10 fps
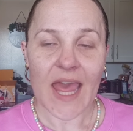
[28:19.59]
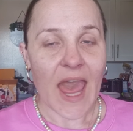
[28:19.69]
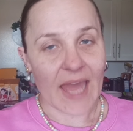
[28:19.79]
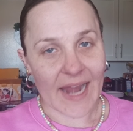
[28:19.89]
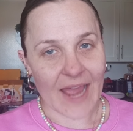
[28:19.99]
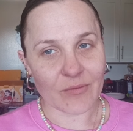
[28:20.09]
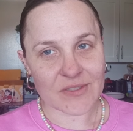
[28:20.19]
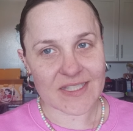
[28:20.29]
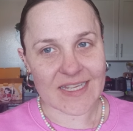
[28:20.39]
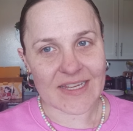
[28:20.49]
And I will
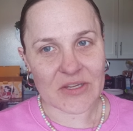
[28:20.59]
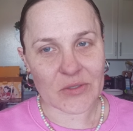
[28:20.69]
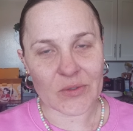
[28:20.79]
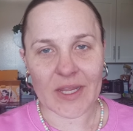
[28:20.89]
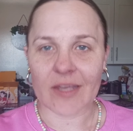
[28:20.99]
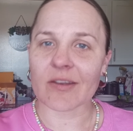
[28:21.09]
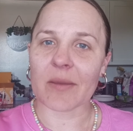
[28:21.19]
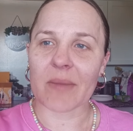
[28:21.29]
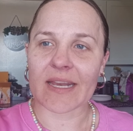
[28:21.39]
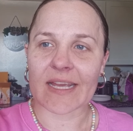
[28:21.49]
see you in
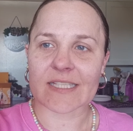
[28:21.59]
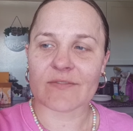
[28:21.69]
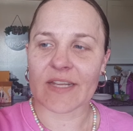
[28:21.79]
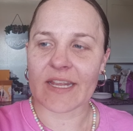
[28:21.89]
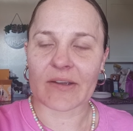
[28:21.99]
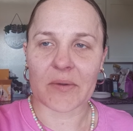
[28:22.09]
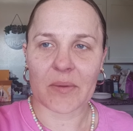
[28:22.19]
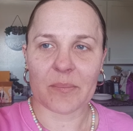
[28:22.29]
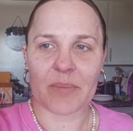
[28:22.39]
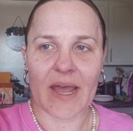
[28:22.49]
my next video.
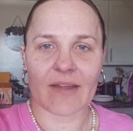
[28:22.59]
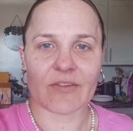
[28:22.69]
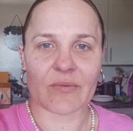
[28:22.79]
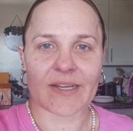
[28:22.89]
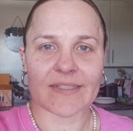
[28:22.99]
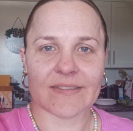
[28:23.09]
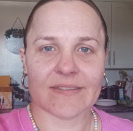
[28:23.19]
Bye, everyone.